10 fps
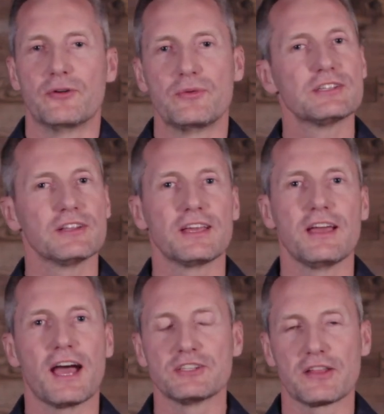
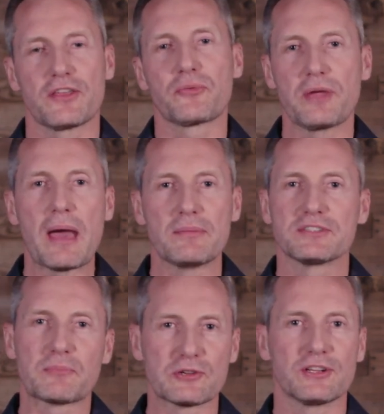Recently, I taught the 3 habits
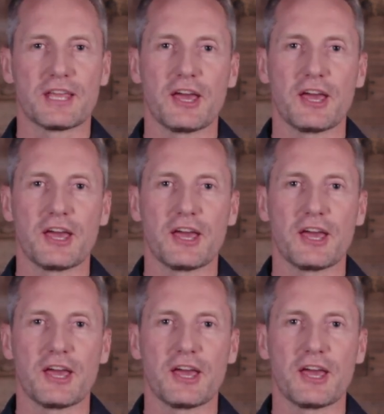of personal